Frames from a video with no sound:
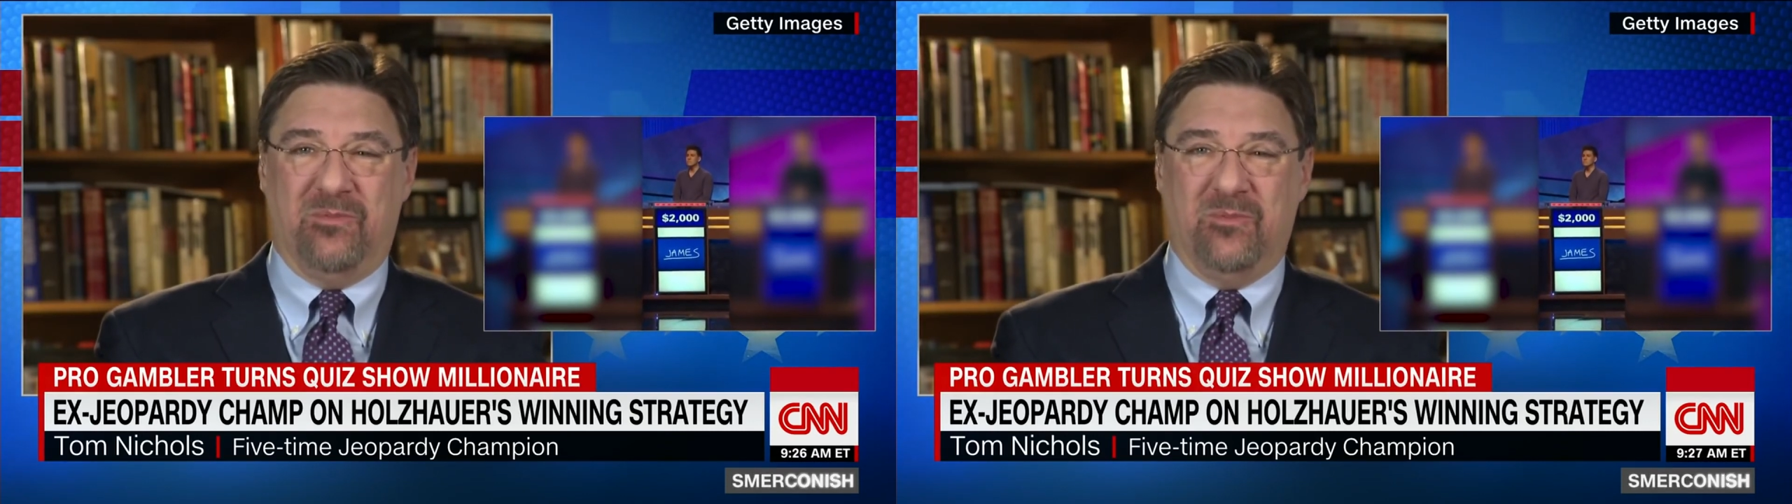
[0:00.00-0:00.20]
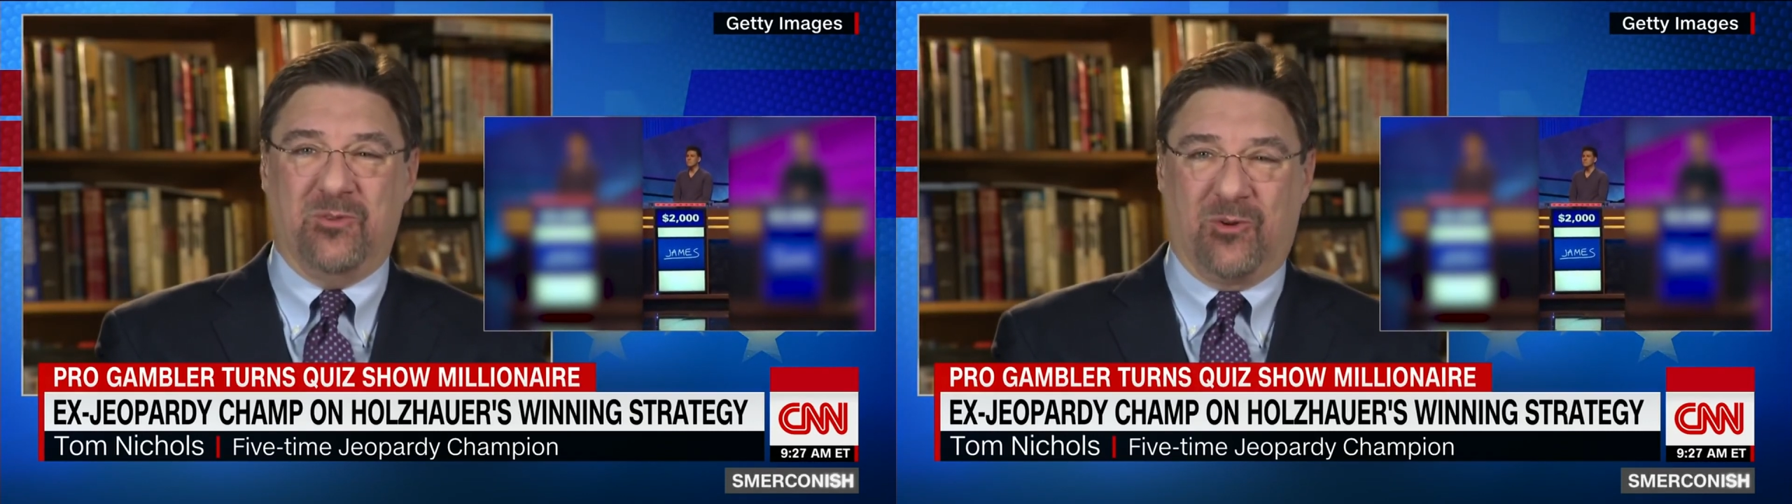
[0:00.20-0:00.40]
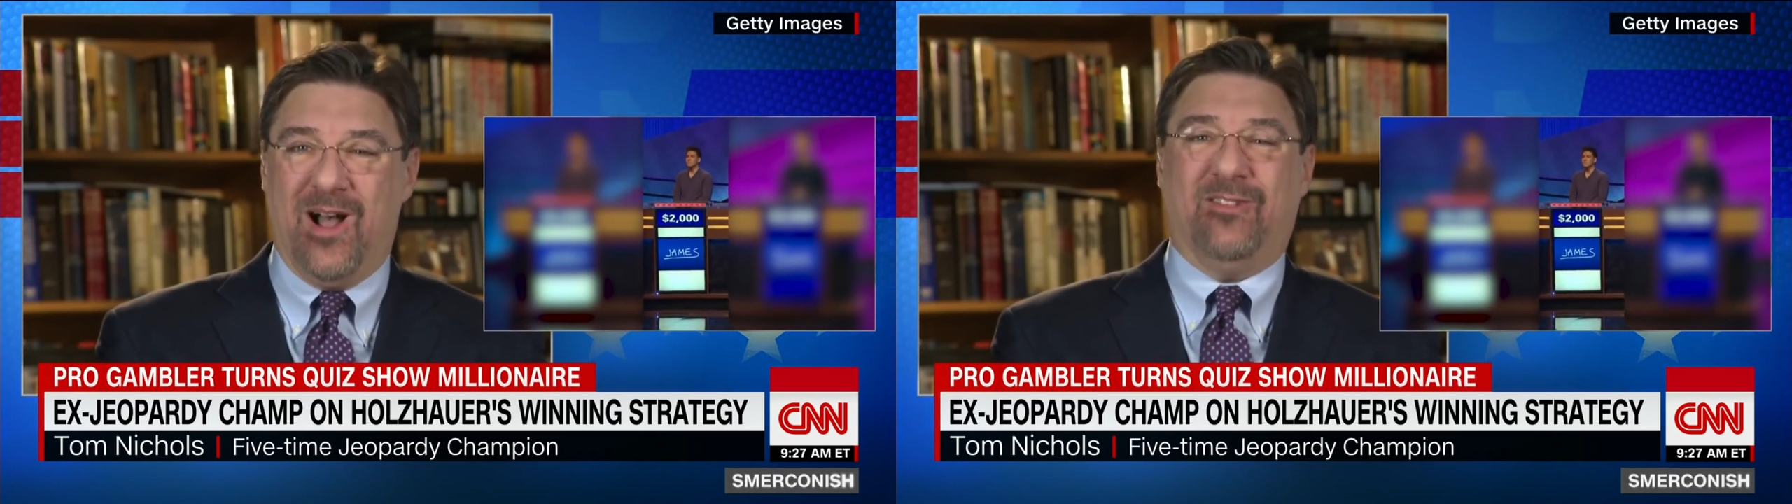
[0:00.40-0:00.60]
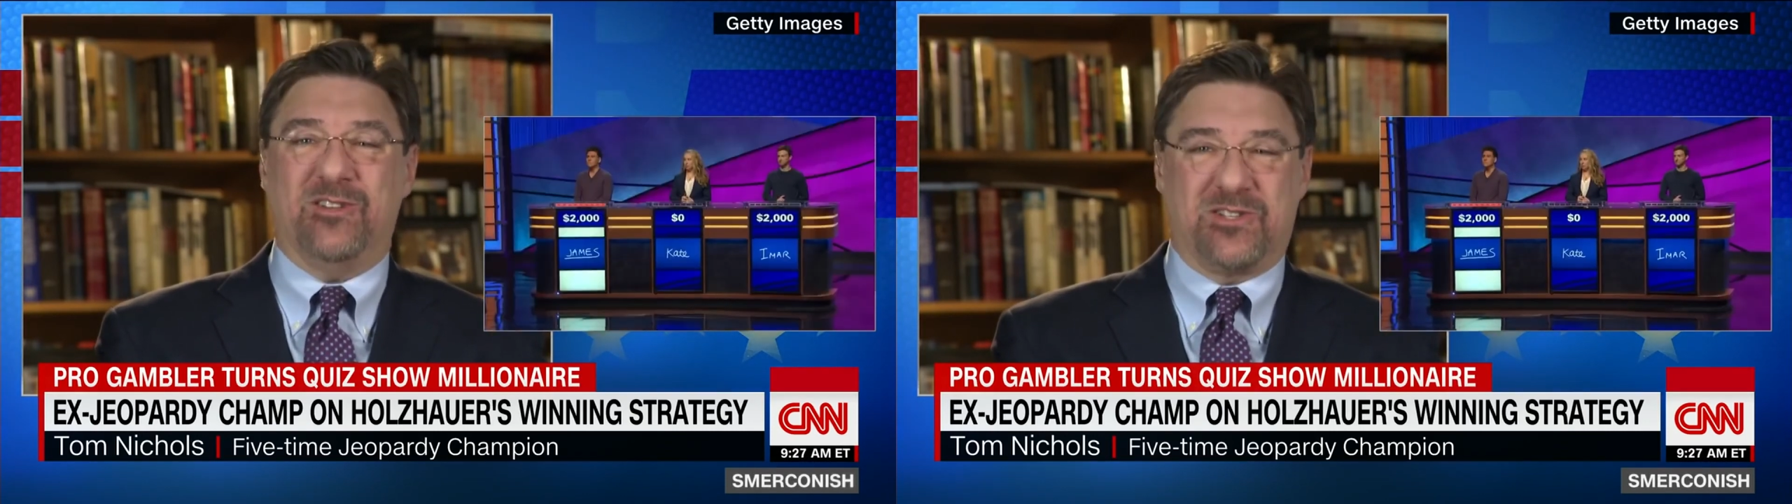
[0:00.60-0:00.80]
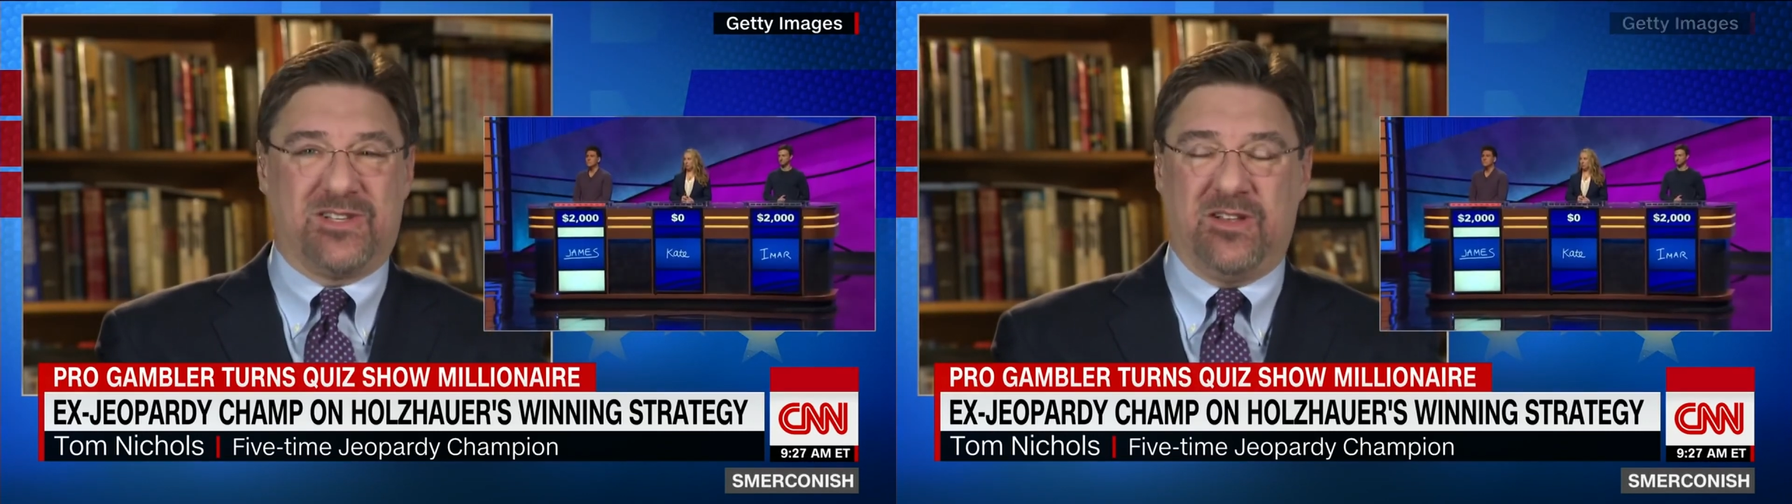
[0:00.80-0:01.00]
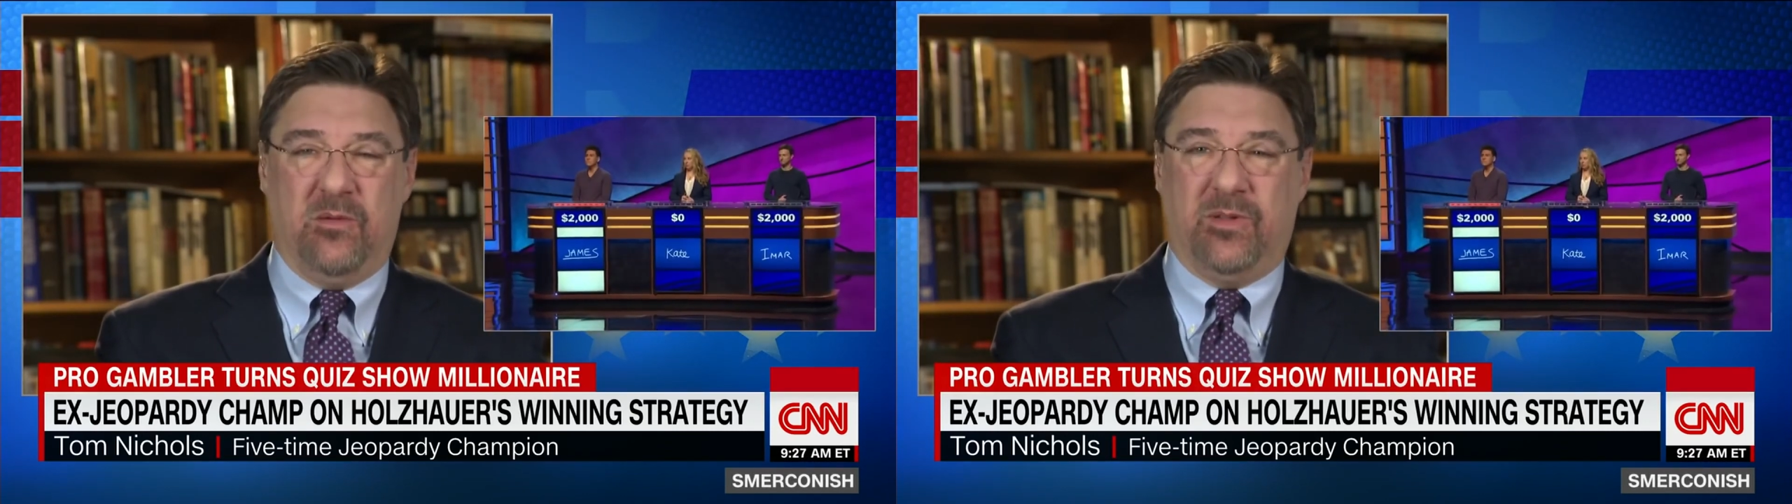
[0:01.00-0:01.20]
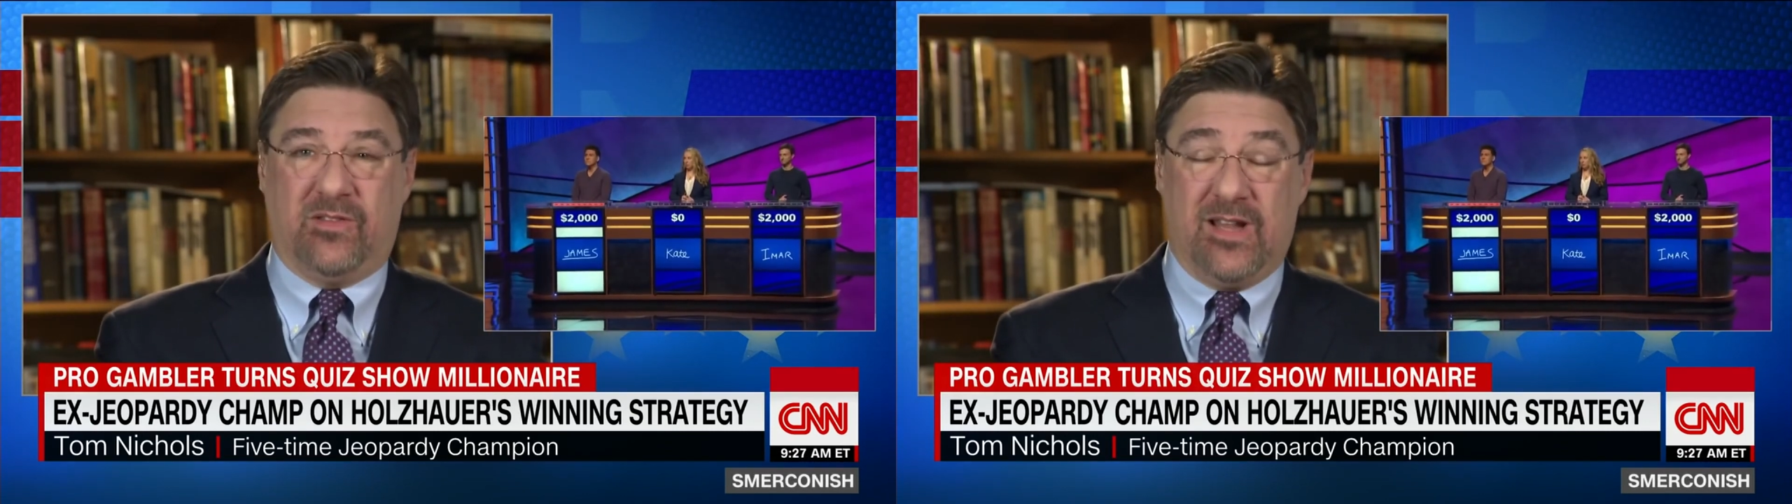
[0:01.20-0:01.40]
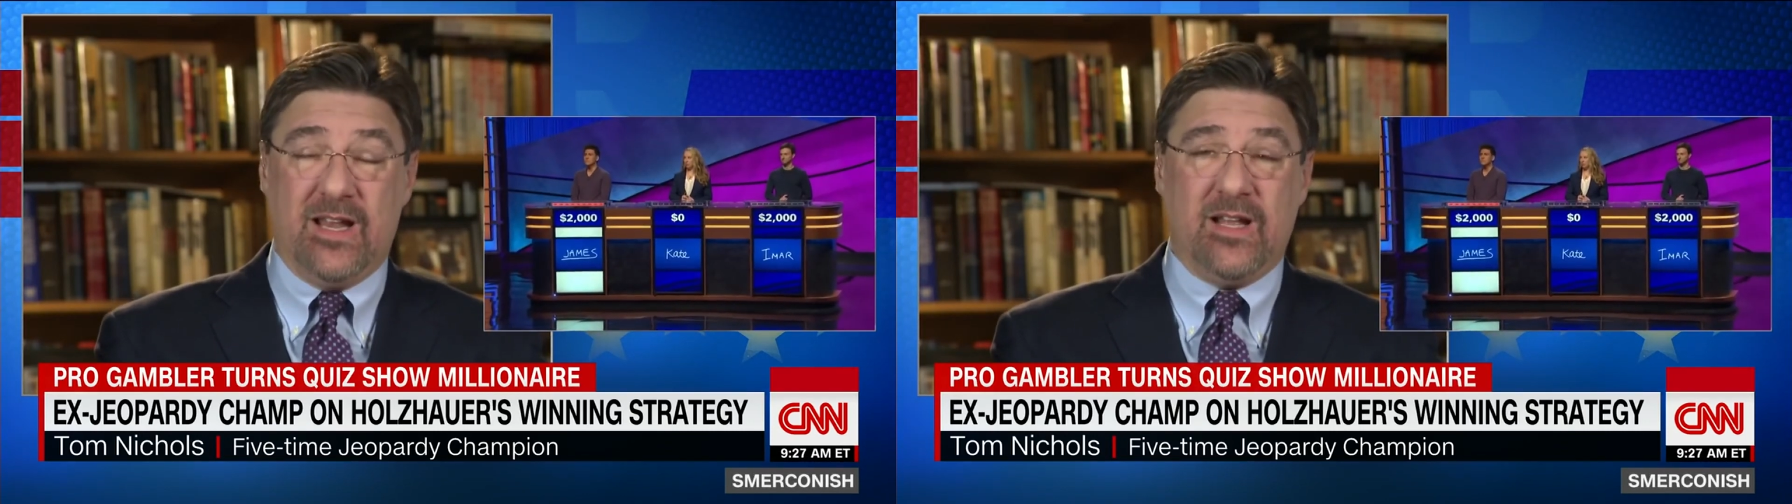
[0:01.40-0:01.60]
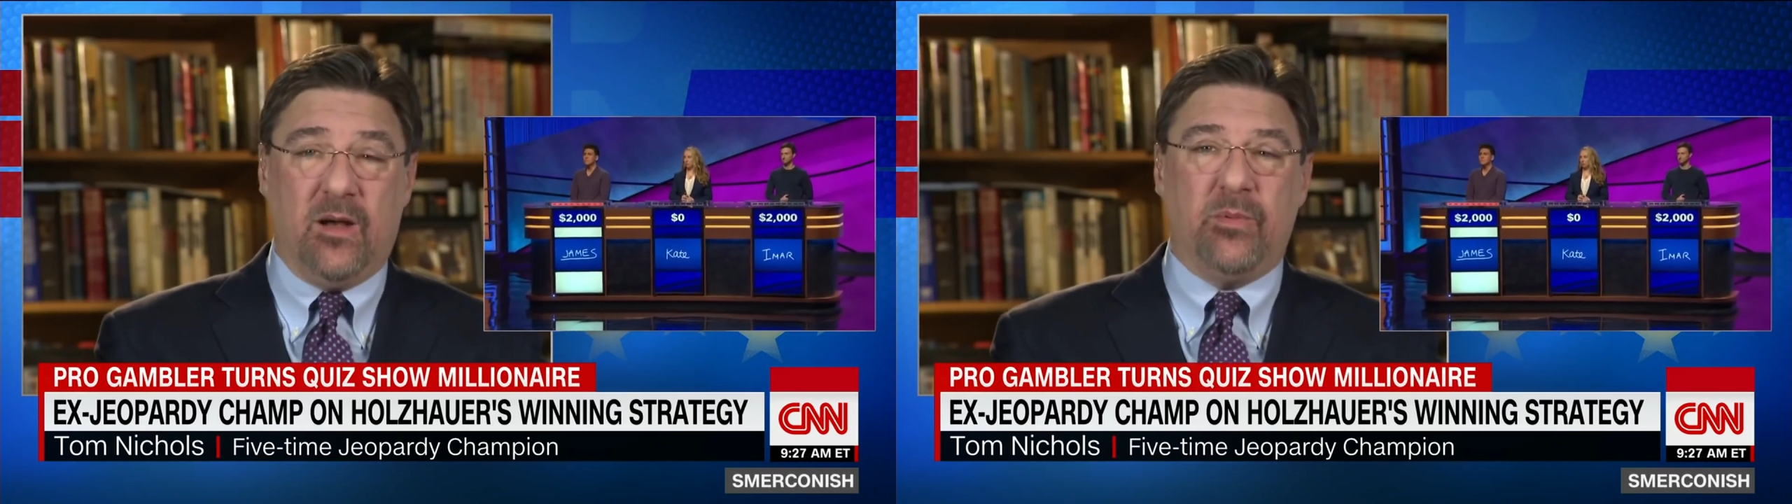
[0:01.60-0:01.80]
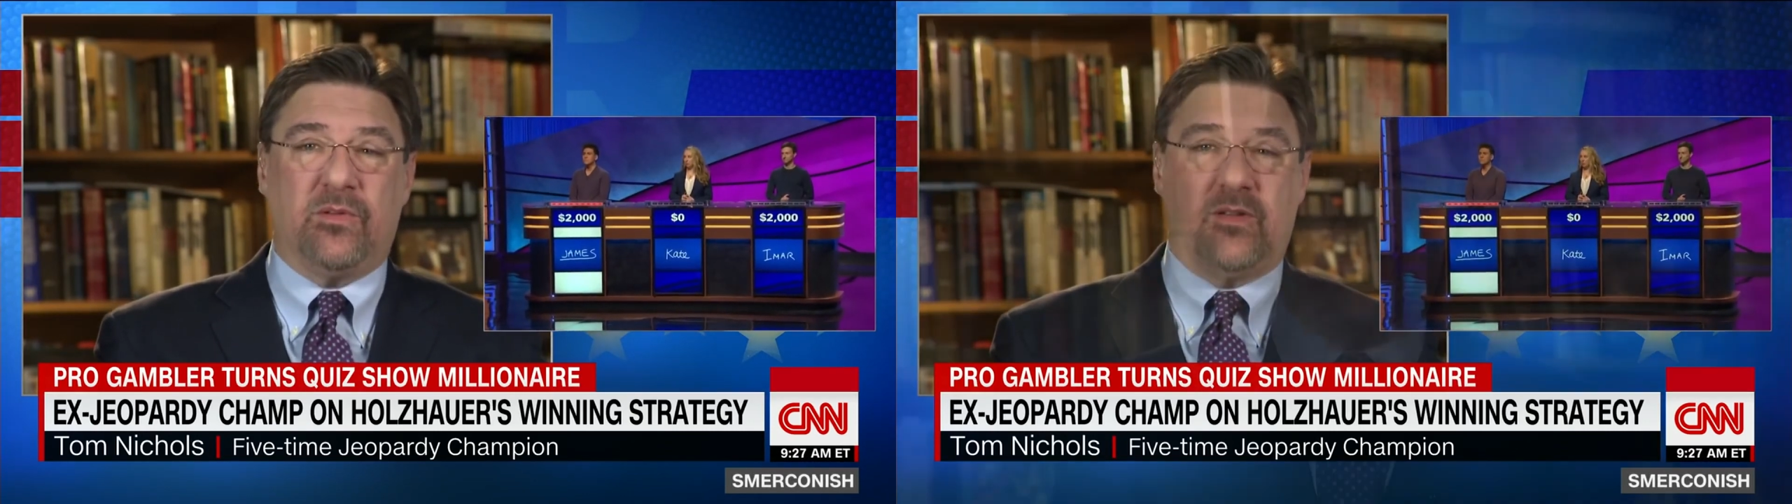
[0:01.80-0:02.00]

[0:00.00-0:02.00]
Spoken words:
neurologist could tell you, but standing up is a